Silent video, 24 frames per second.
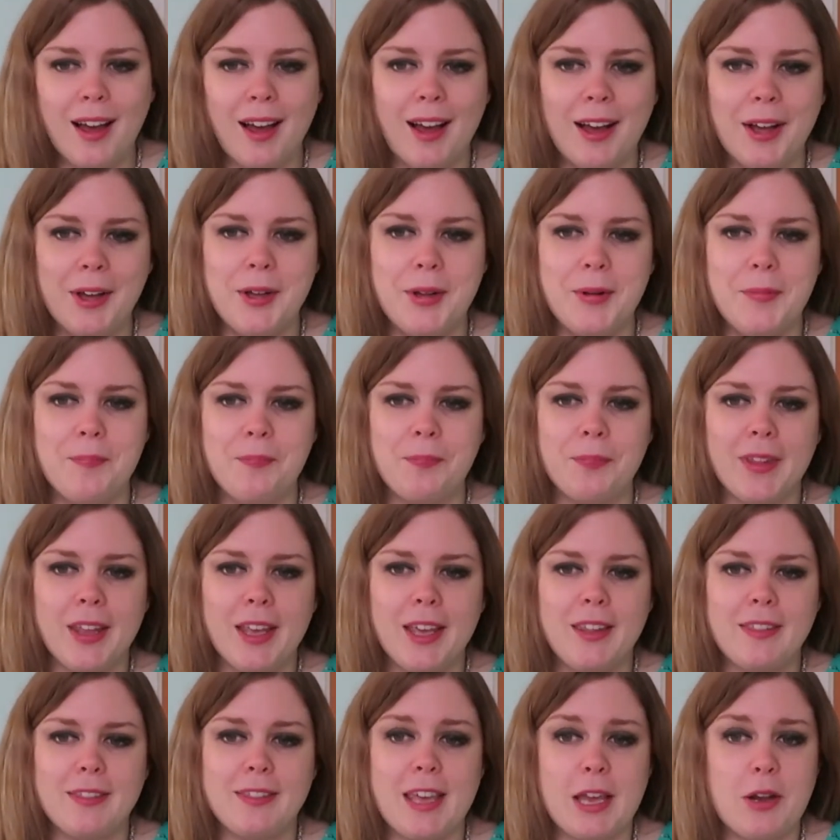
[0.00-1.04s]

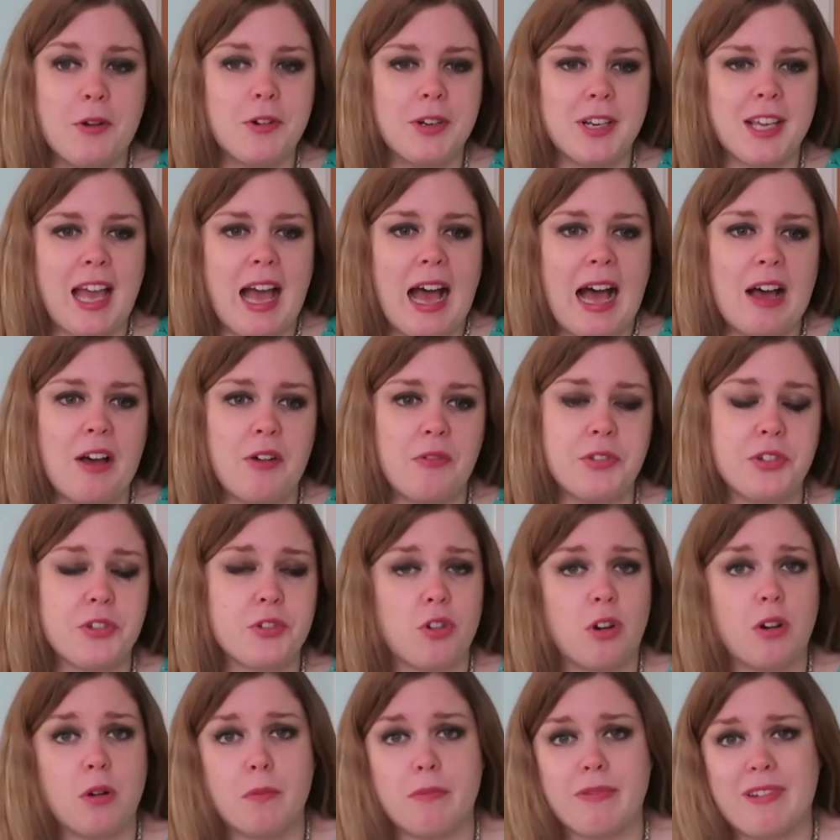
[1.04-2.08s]
They already have
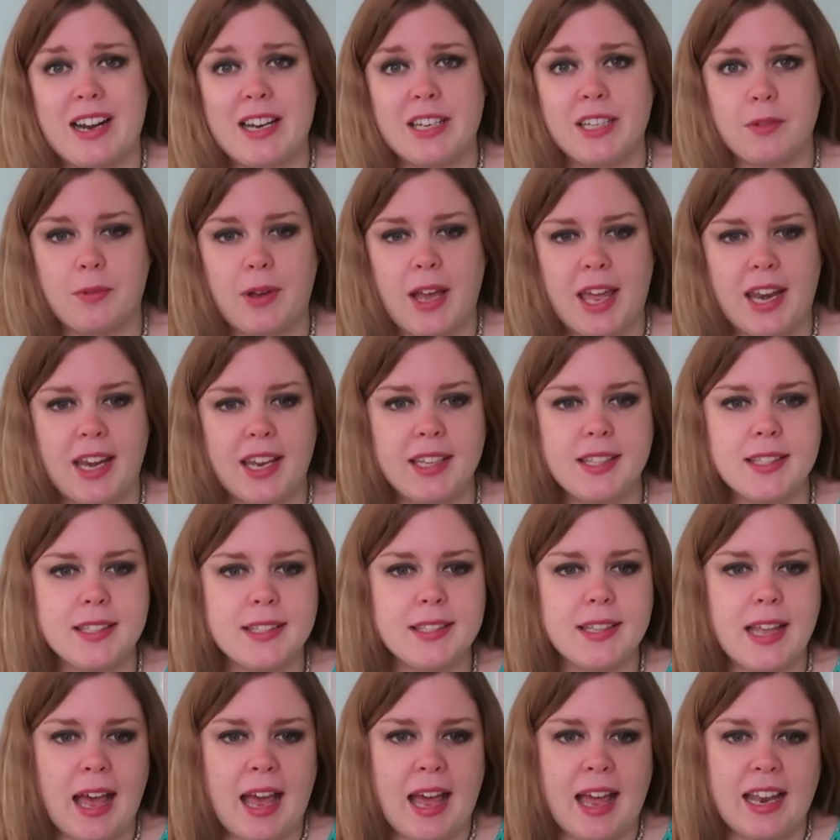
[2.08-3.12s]
strong brand
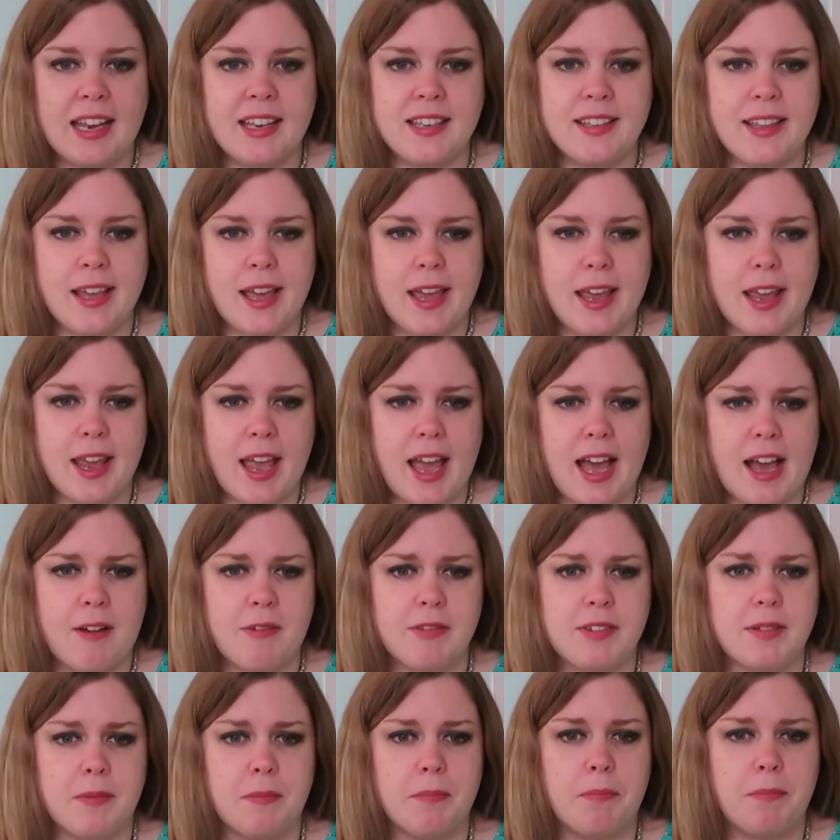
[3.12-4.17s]
awareness, and they
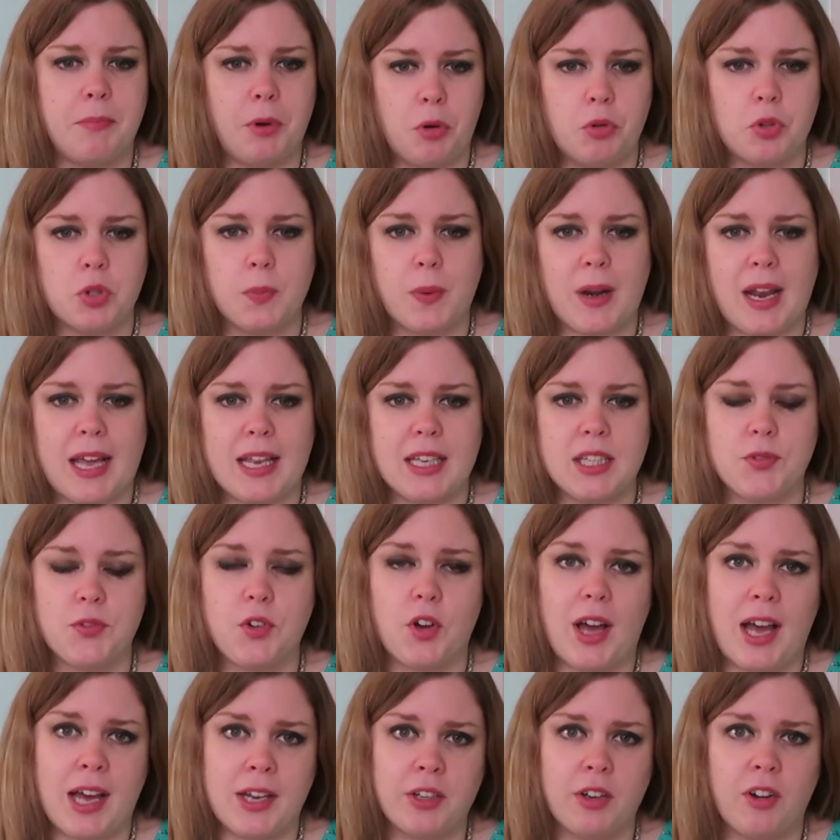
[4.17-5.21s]
have some bold plans
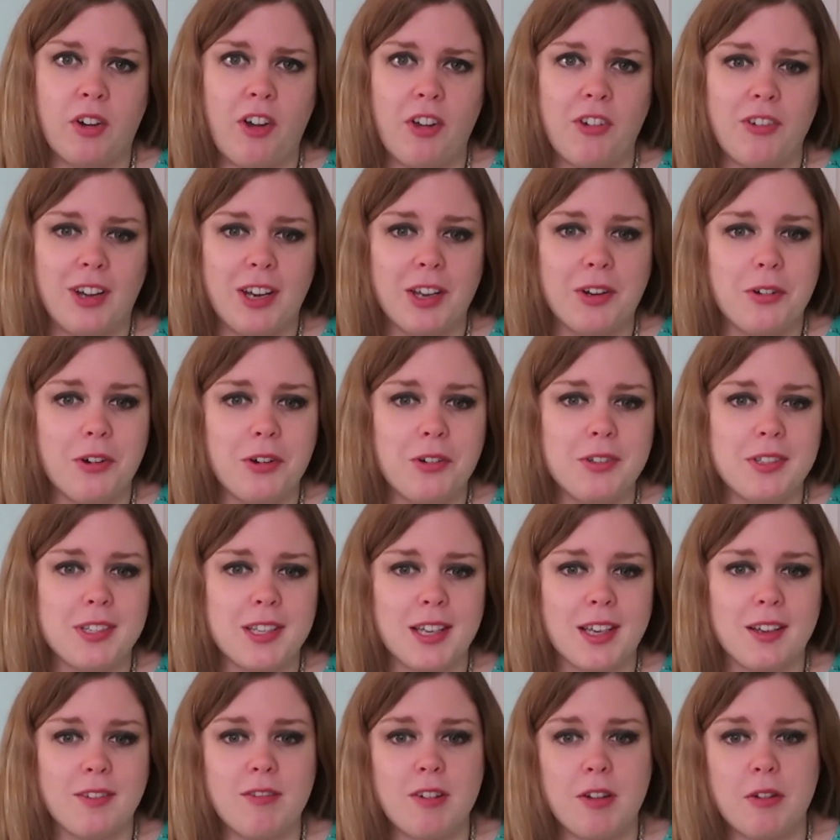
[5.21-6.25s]
for adult-only
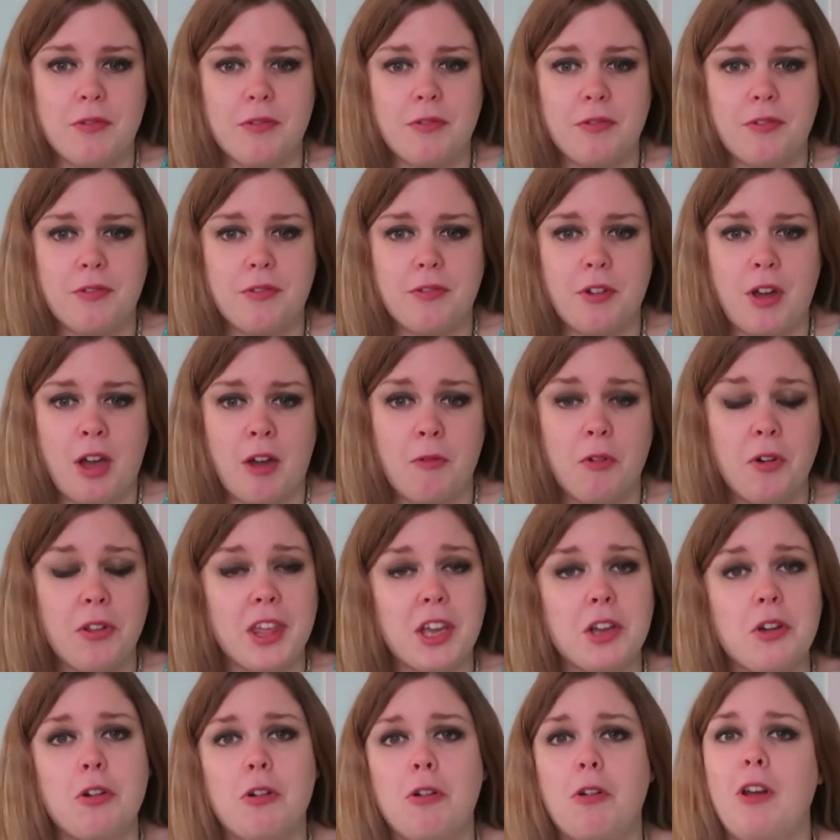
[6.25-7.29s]
cruising with what
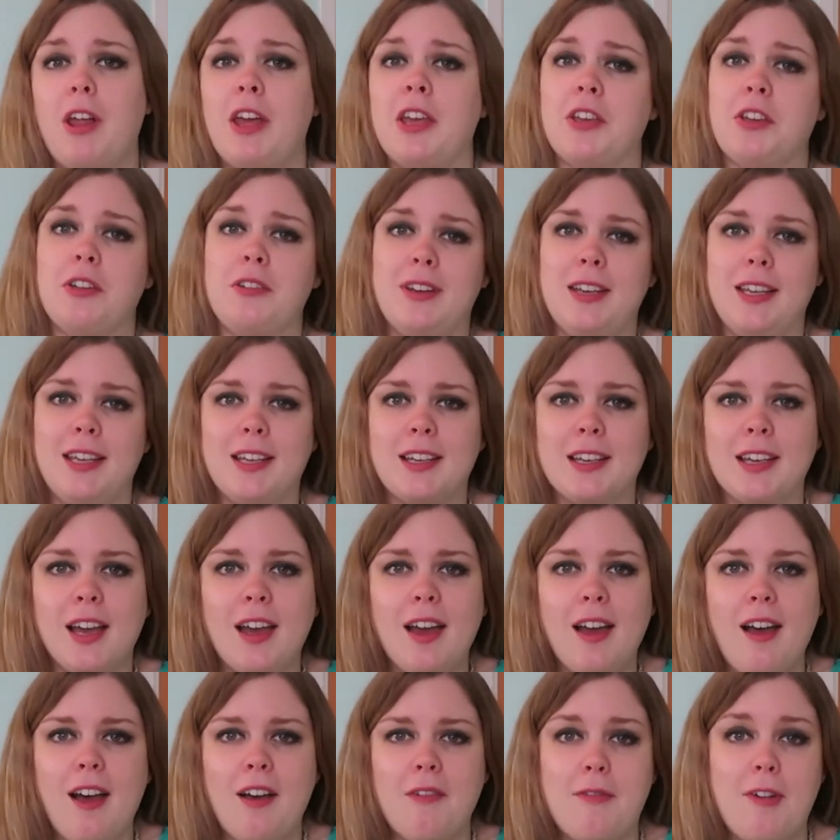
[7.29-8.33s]
they call a unique
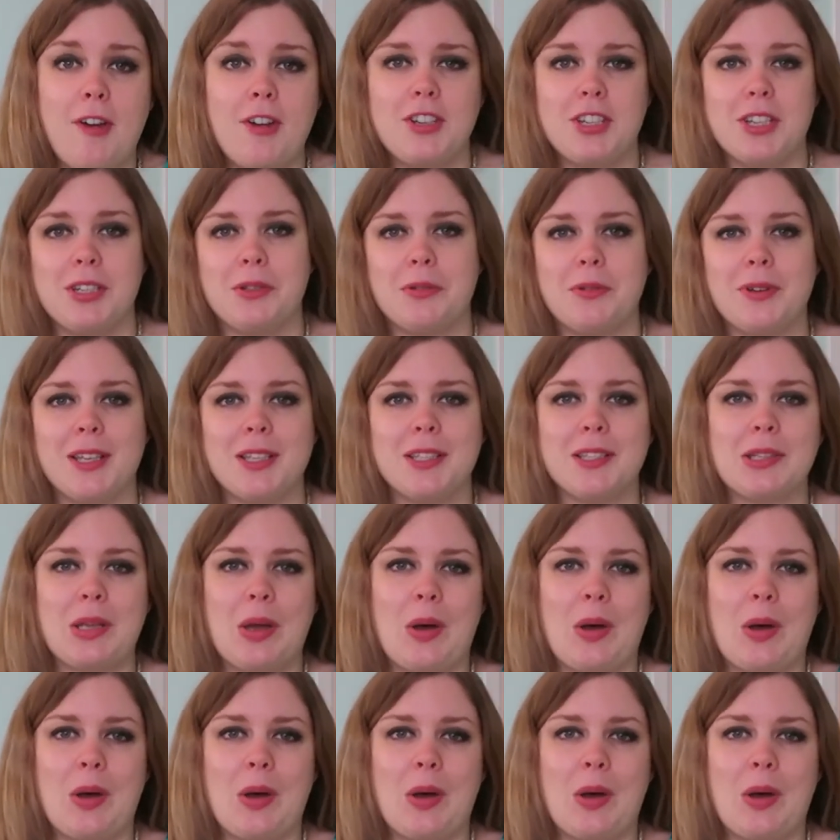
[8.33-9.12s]
Virgin twist